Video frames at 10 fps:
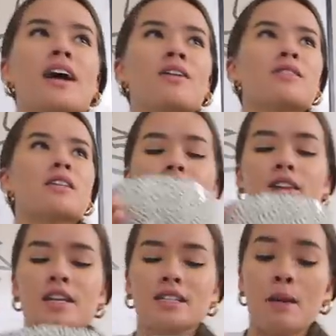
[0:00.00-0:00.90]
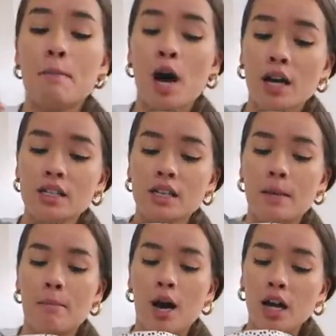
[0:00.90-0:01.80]
out this pasta
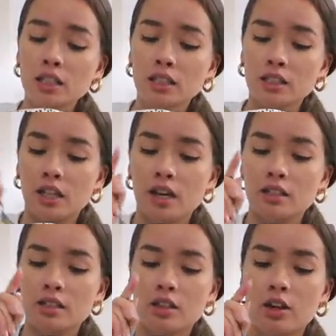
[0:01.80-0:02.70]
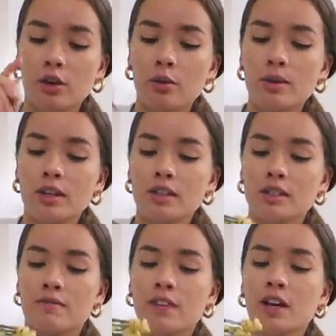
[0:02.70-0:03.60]
and pasta sauce though, because
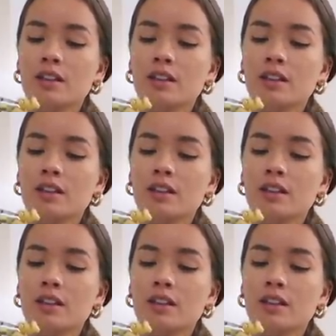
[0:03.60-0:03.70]
I'm very